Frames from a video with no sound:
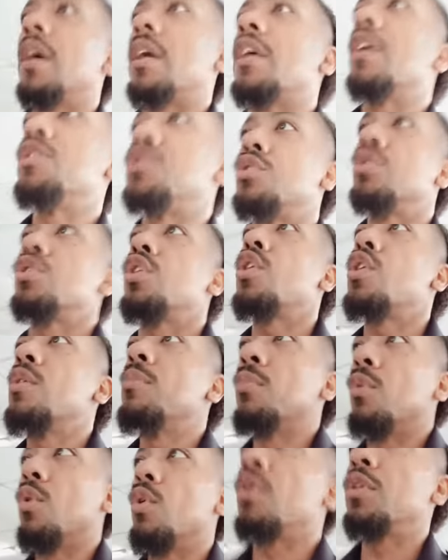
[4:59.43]
And as you
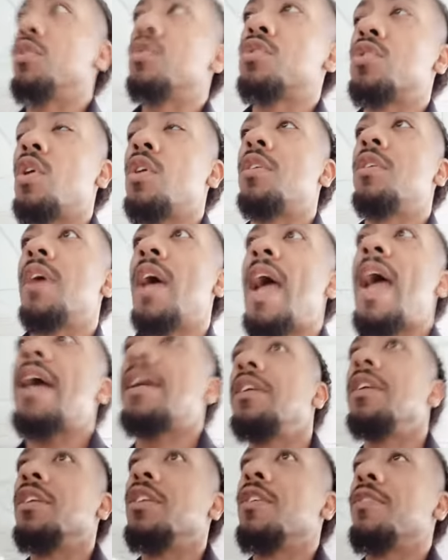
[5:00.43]
learn more, you start to
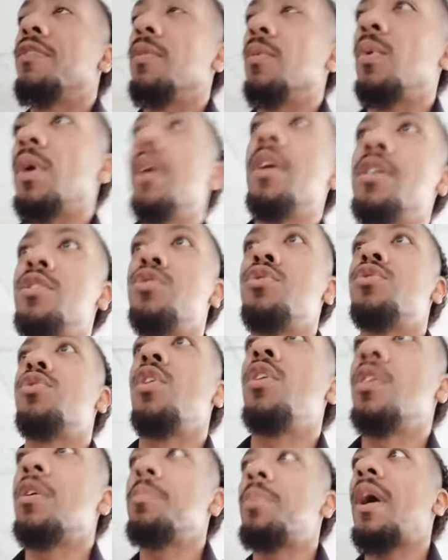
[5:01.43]
act in different ways. You
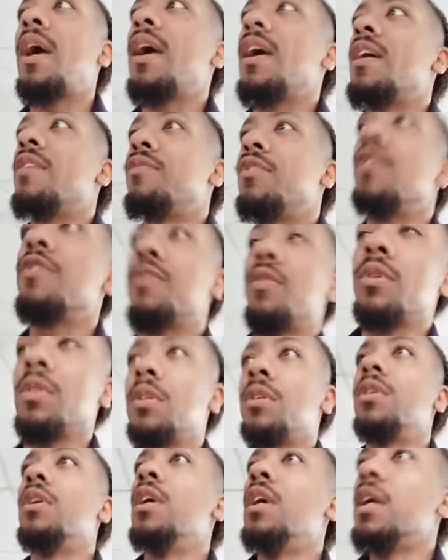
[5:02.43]
start to behave
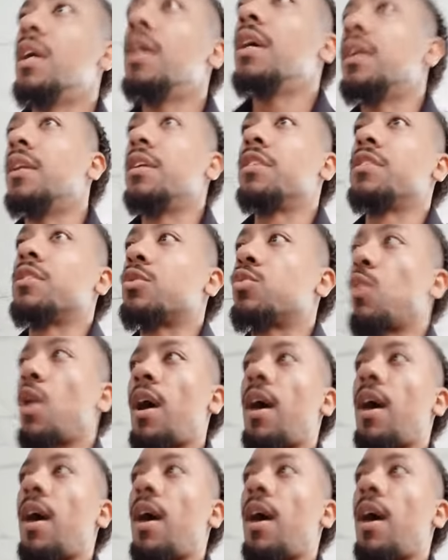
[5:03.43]
differently. This is